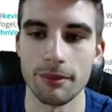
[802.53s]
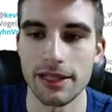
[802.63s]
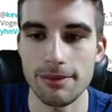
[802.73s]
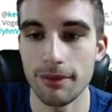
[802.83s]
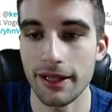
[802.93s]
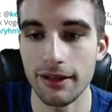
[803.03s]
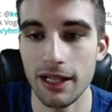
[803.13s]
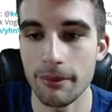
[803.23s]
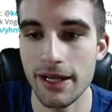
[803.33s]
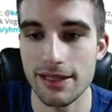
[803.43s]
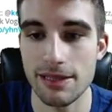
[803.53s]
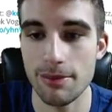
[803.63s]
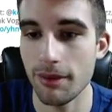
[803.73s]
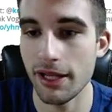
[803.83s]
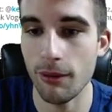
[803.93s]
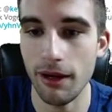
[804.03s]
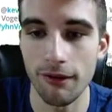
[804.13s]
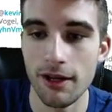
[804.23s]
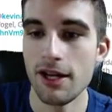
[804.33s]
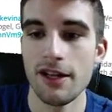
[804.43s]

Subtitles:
But he's been playing a lot of minutes, and he's been playing well.